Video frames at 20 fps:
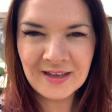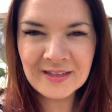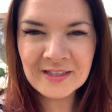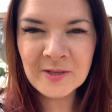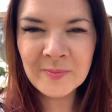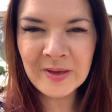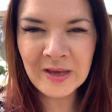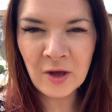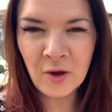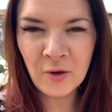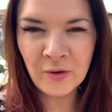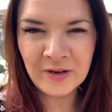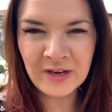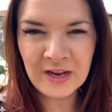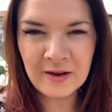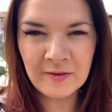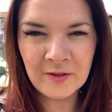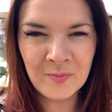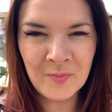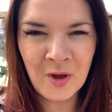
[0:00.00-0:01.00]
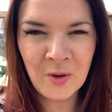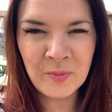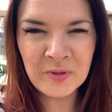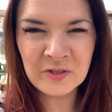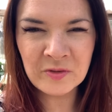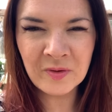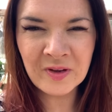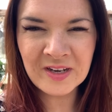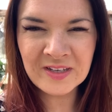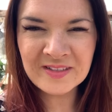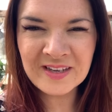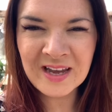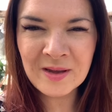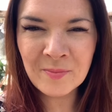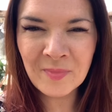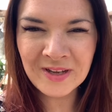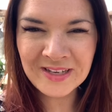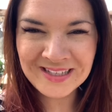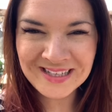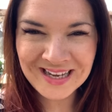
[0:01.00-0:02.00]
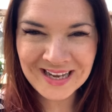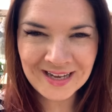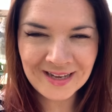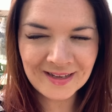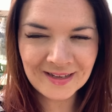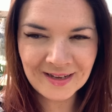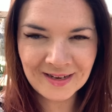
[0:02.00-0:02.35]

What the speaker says: It's a bit hot in here at the moment, so I'm going to take my tea